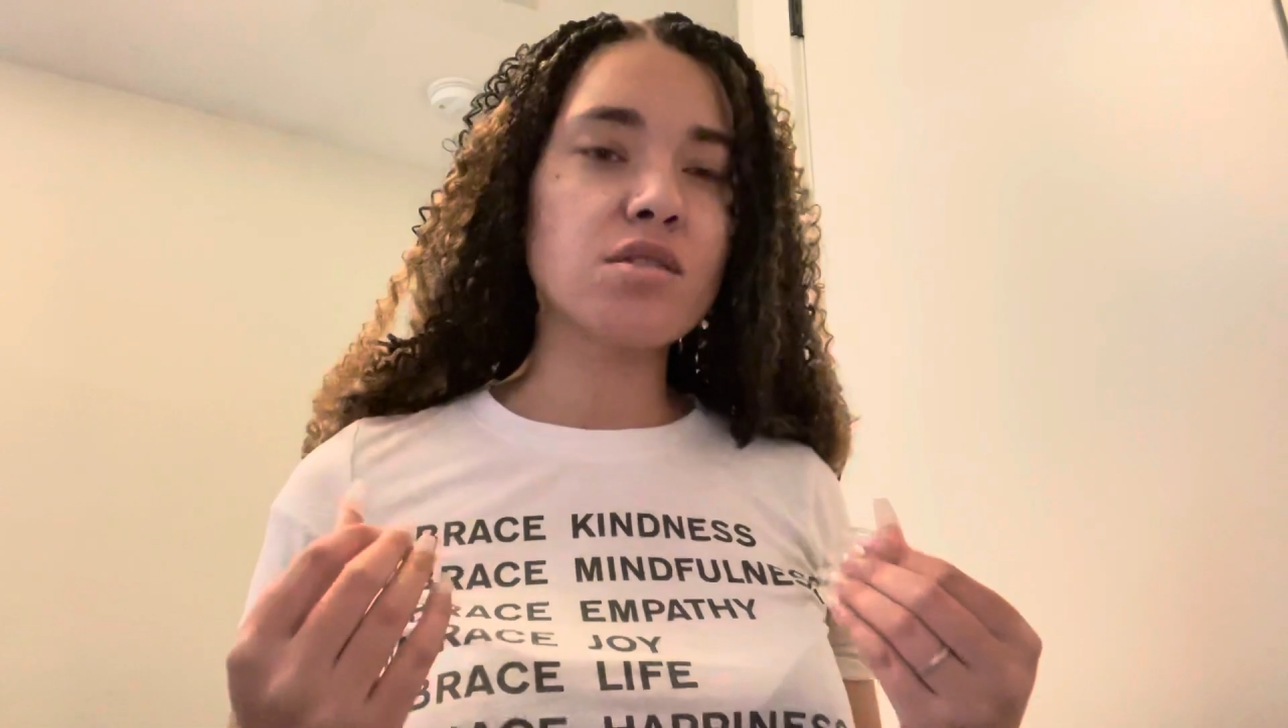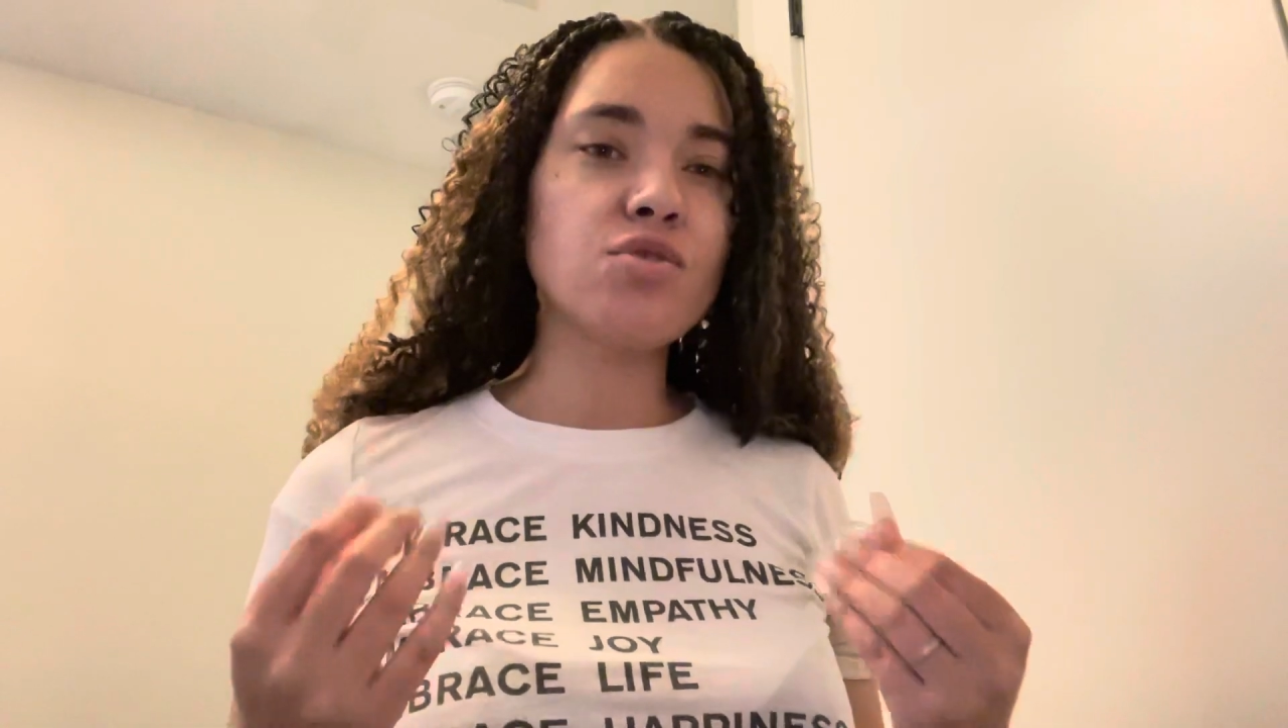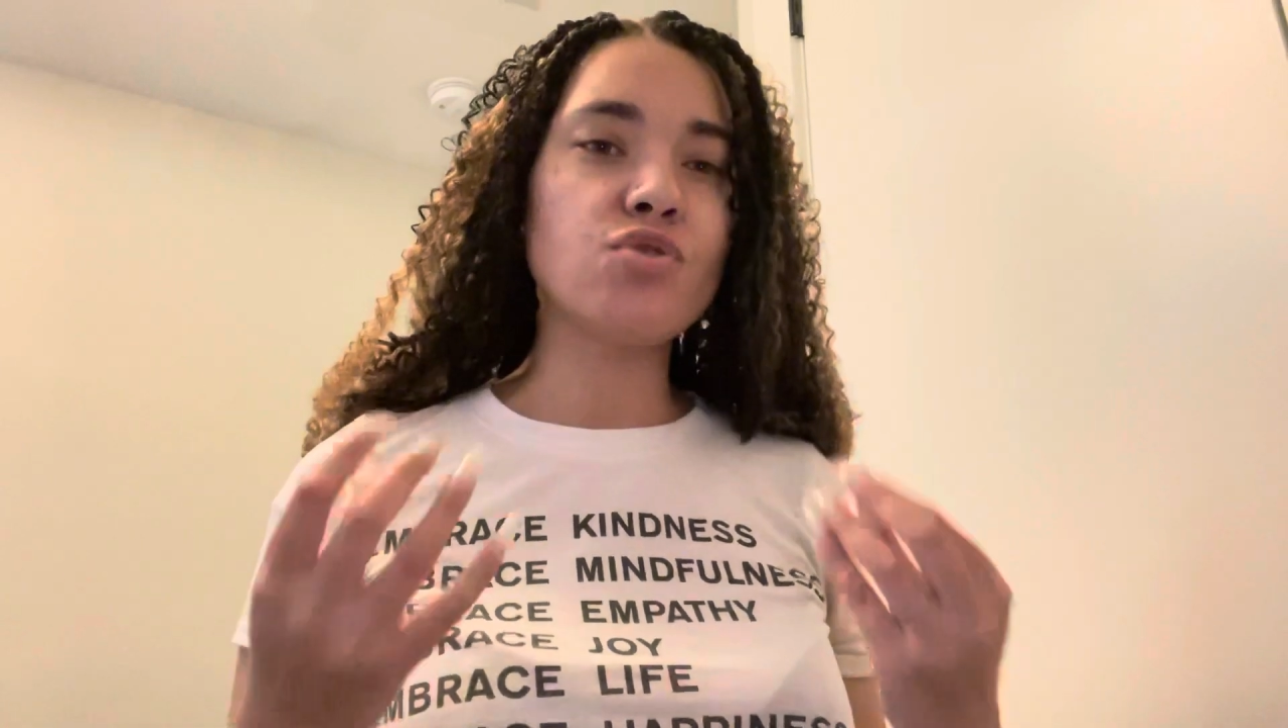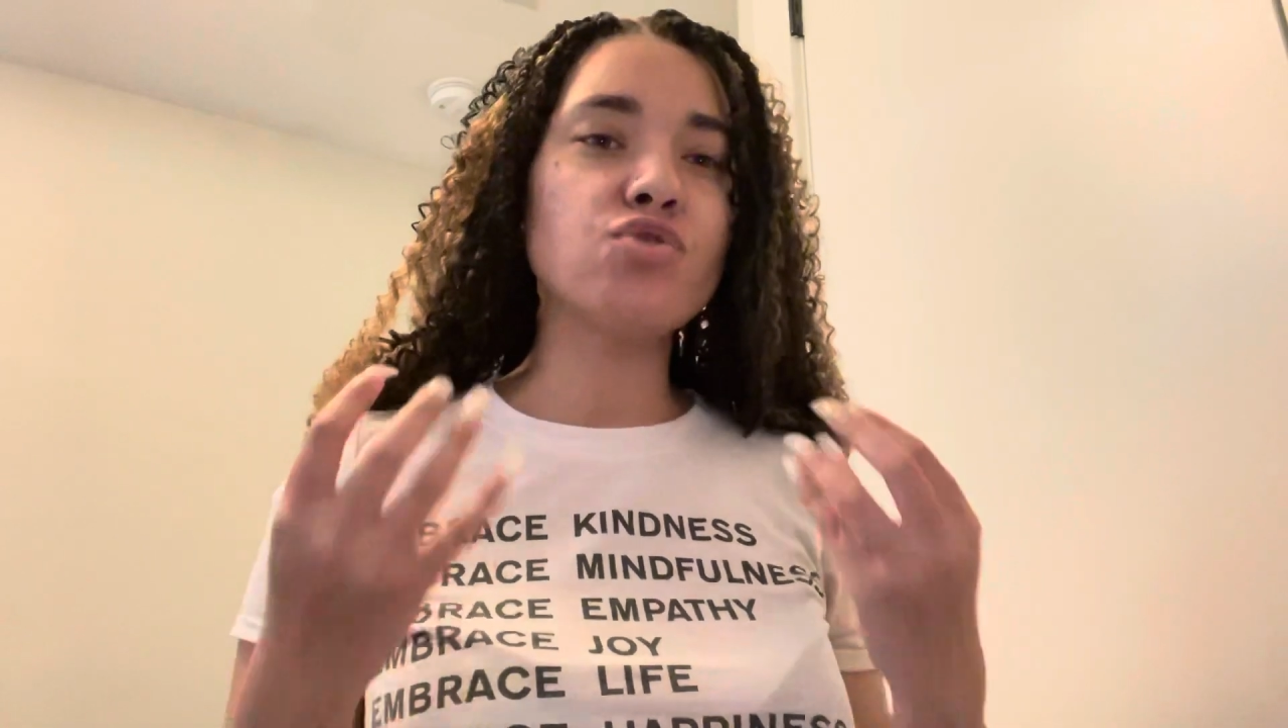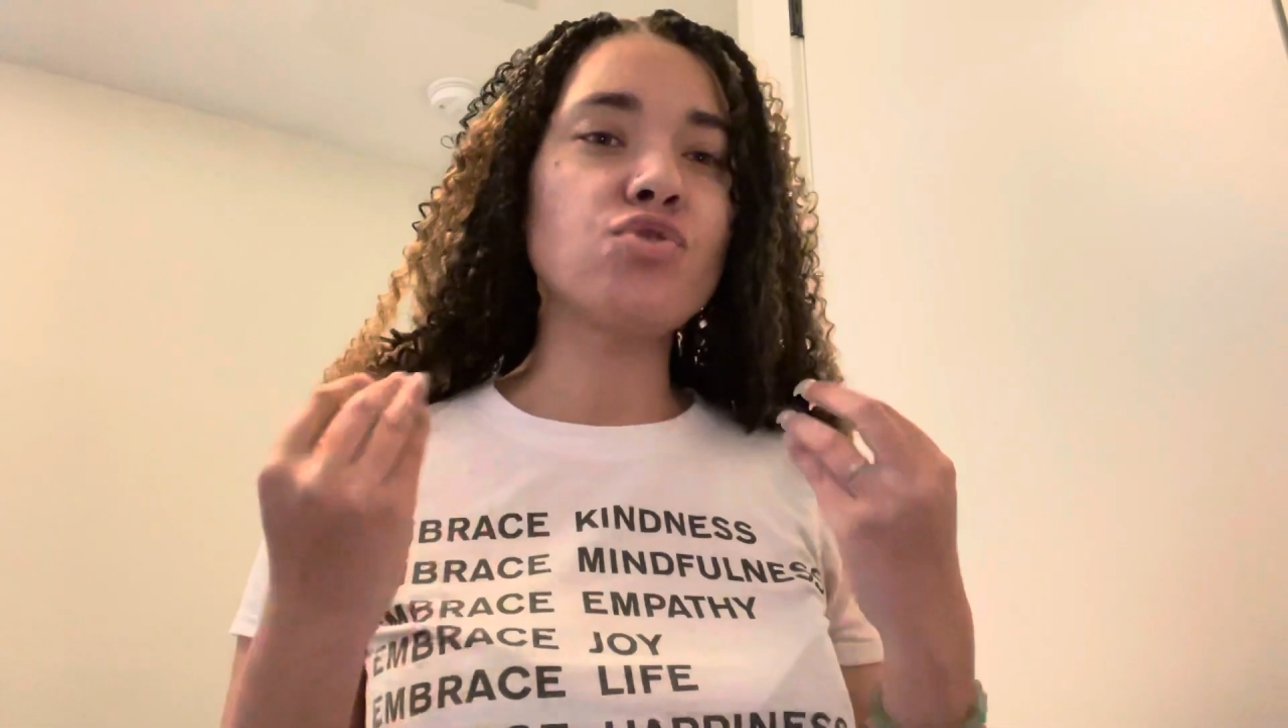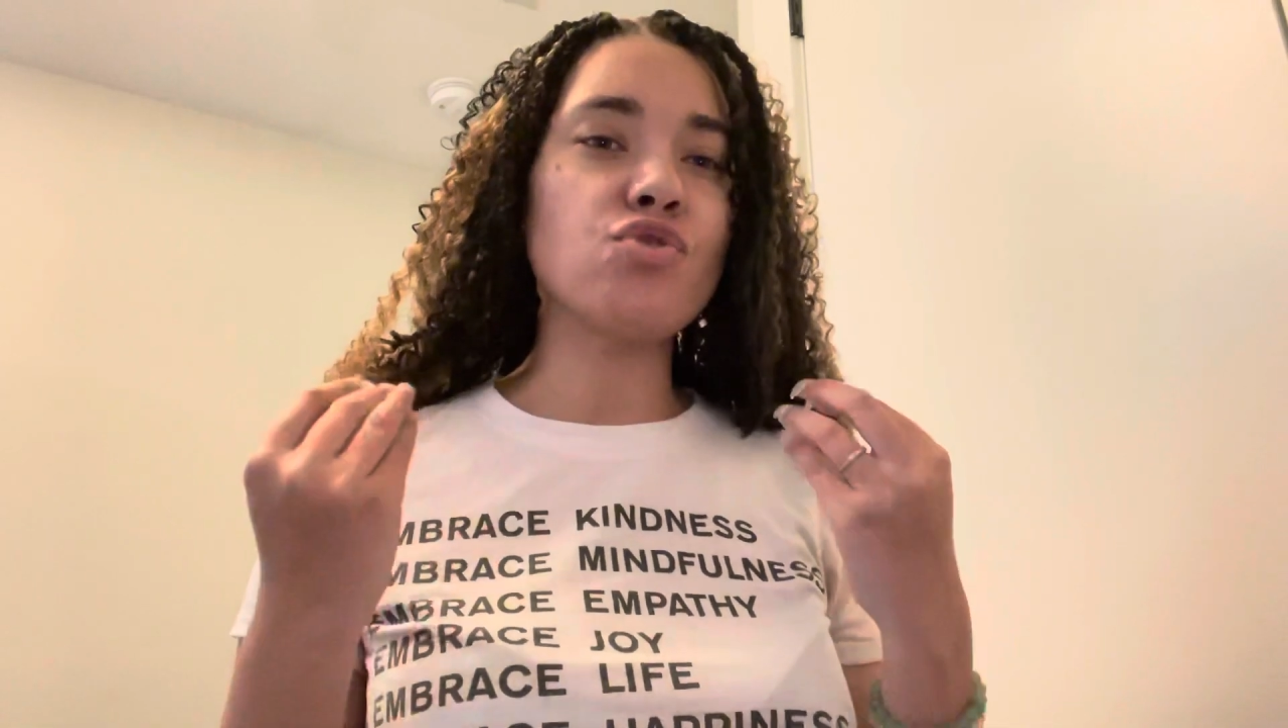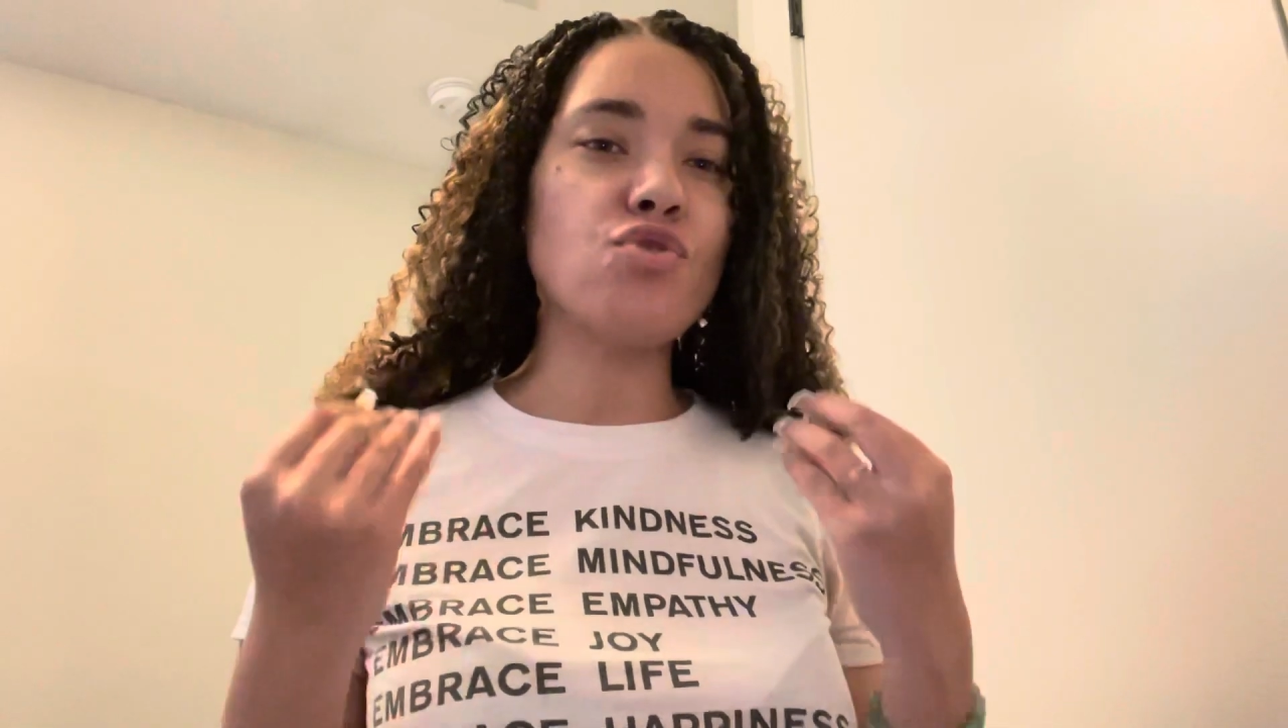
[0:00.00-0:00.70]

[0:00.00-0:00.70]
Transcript: You'll just